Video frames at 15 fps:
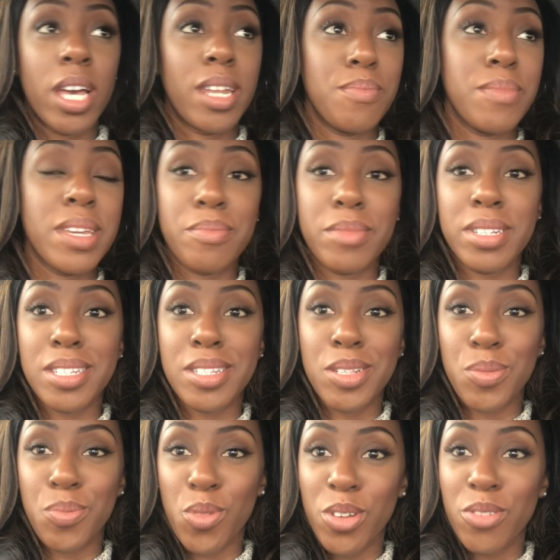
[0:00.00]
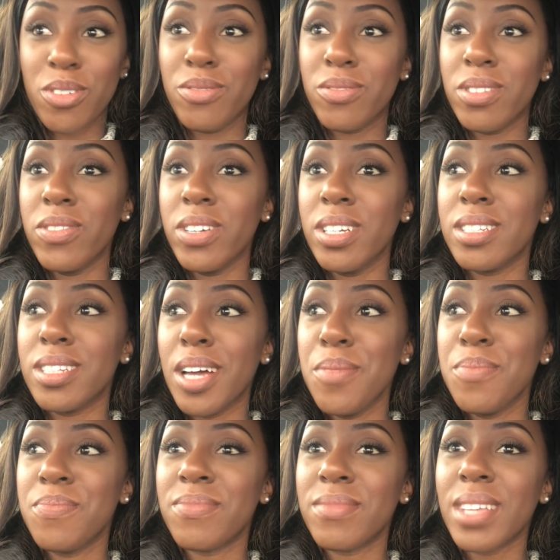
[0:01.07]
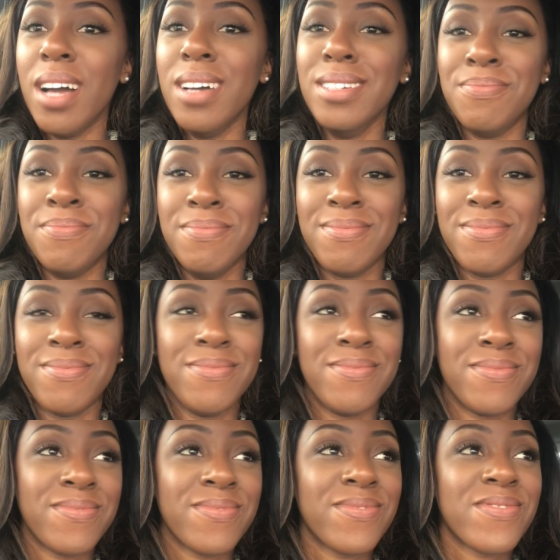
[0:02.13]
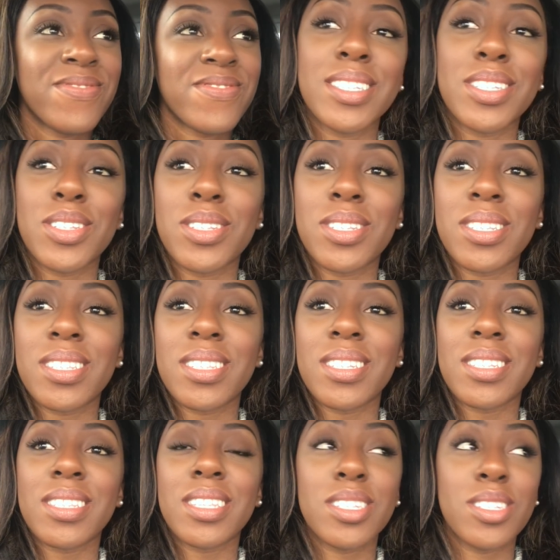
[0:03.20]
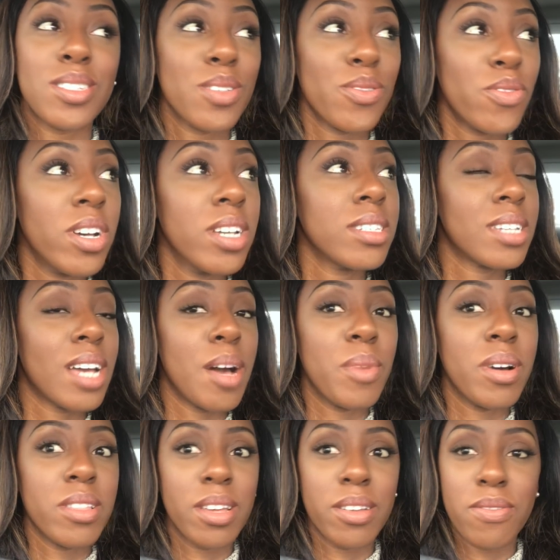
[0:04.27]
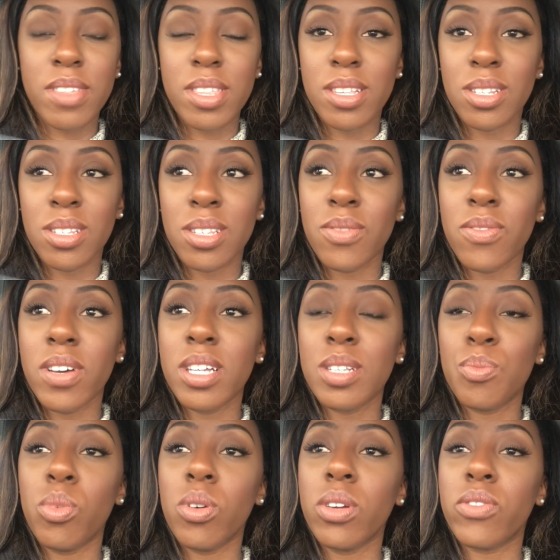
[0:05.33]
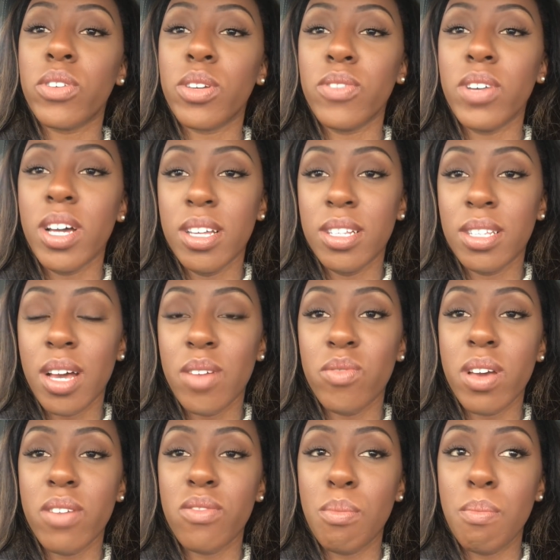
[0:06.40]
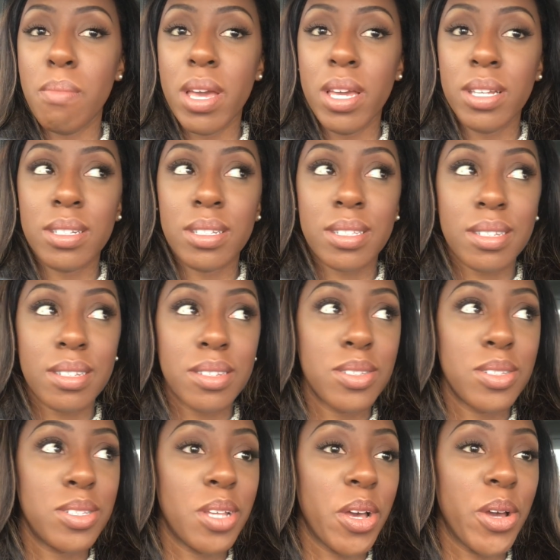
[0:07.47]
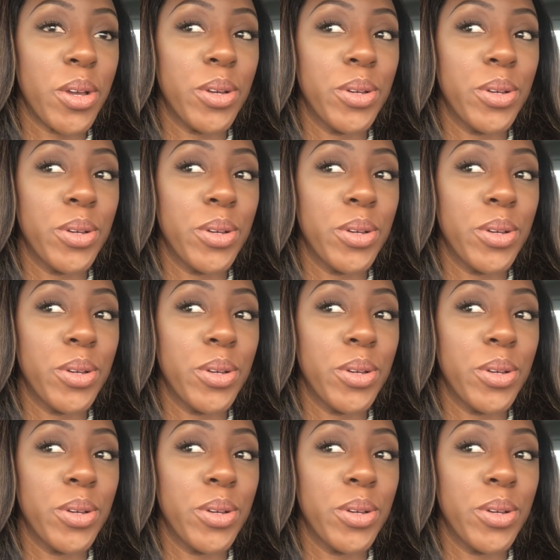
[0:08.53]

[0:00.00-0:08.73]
add, I'm meeting my sister's boyfriend for the first time. This is the first time, I think this is the first boyfriend of hers I've ever met. So,